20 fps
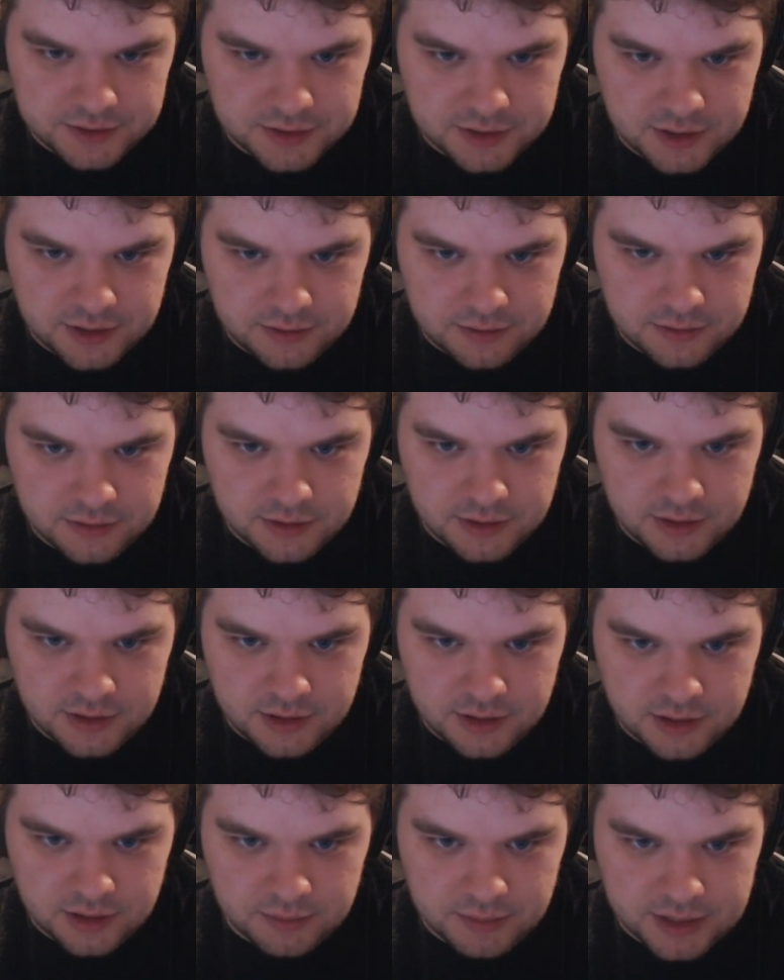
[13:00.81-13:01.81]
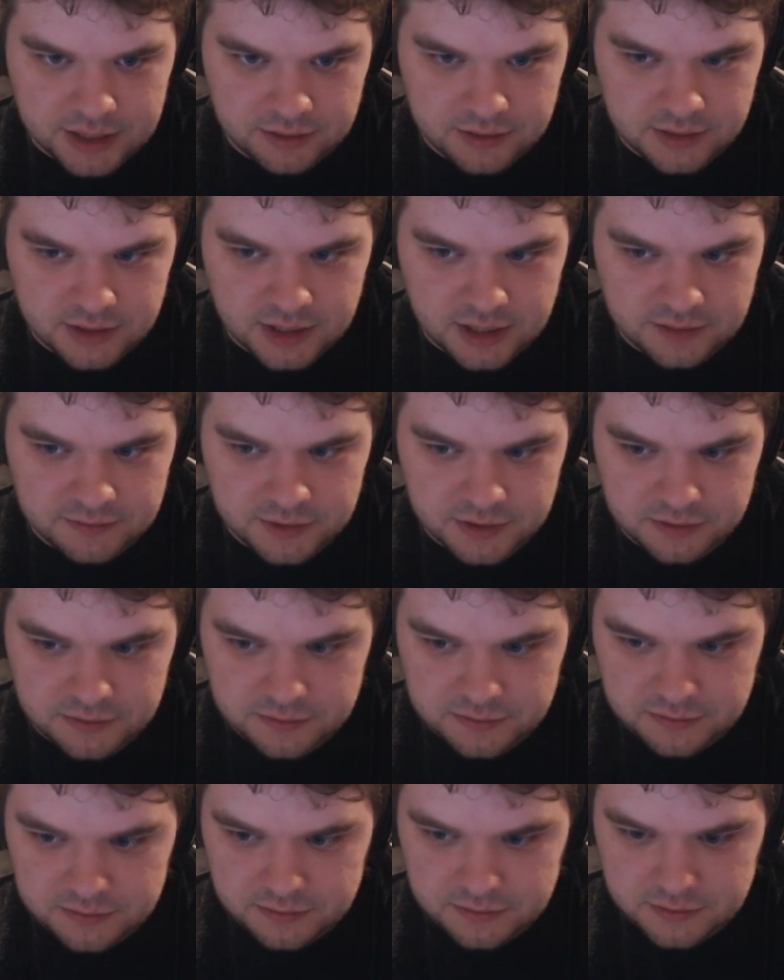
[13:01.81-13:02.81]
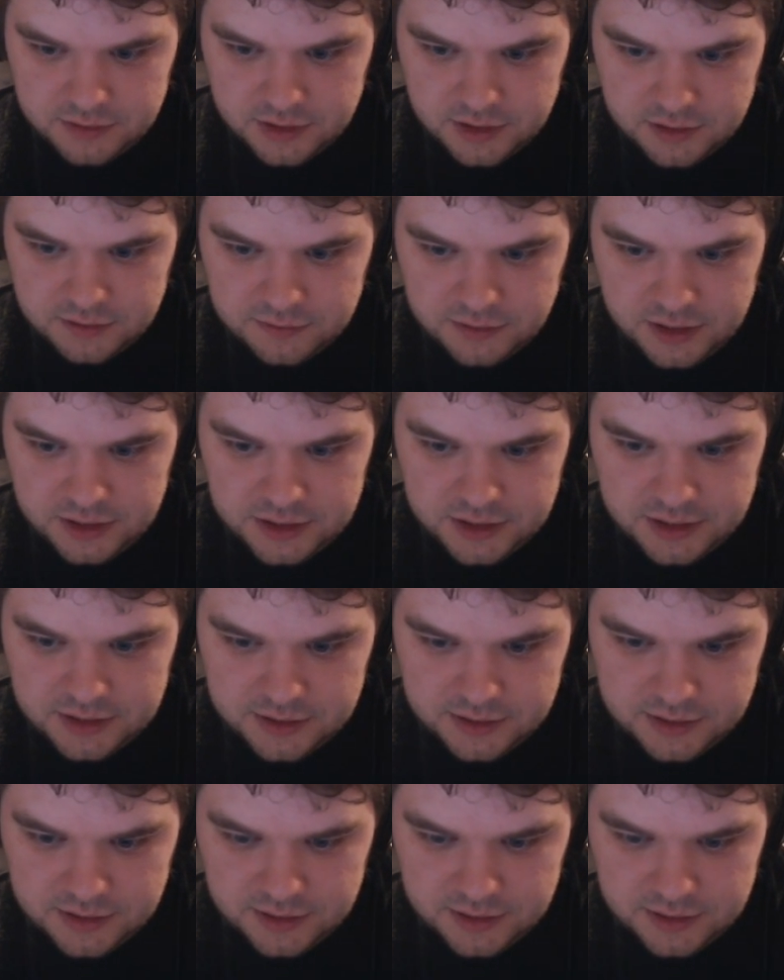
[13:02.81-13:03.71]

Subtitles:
ago about the Half-Life franchise?